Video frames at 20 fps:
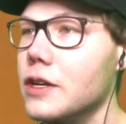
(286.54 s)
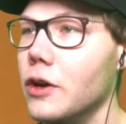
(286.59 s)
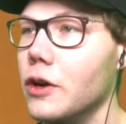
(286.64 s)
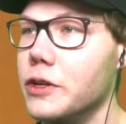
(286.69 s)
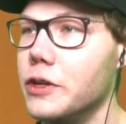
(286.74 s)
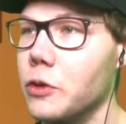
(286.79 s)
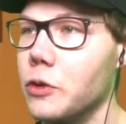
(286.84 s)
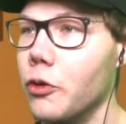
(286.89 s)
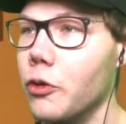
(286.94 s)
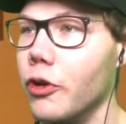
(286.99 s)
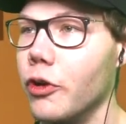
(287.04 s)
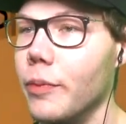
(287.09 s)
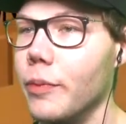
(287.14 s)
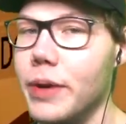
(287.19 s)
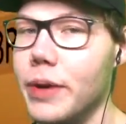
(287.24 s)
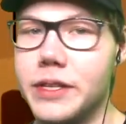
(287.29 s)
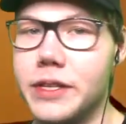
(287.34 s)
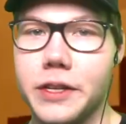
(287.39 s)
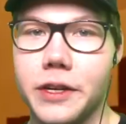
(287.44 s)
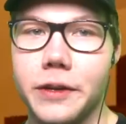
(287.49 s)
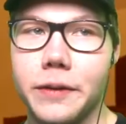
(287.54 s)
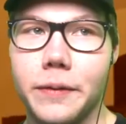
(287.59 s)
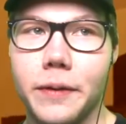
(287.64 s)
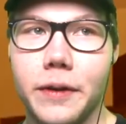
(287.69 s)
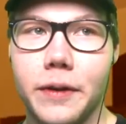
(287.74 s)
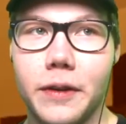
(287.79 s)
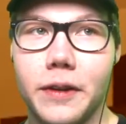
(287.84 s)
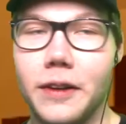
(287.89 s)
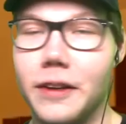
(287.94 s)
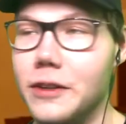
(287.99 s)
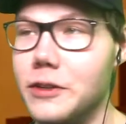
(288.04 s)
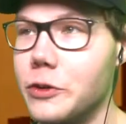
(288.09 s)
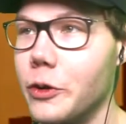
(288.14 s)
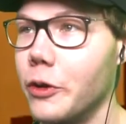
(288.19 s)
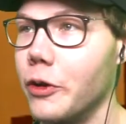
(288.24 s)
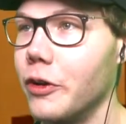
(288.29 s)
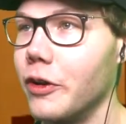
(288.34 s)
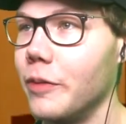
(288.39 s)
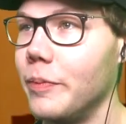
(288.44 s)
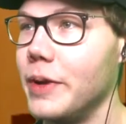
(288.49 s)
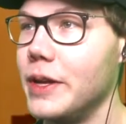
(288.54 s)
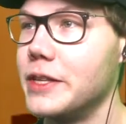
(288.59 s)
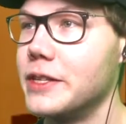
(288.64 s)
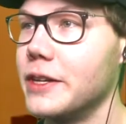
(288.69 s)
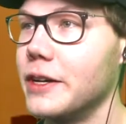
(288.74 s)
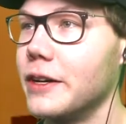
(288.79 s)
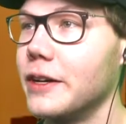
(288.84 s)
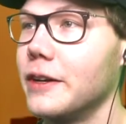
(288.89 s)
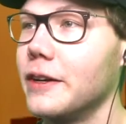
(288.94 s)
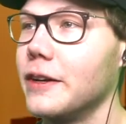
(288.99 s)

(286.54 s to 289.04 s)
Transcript: He's ordering a pizza. He's ordering a pizza.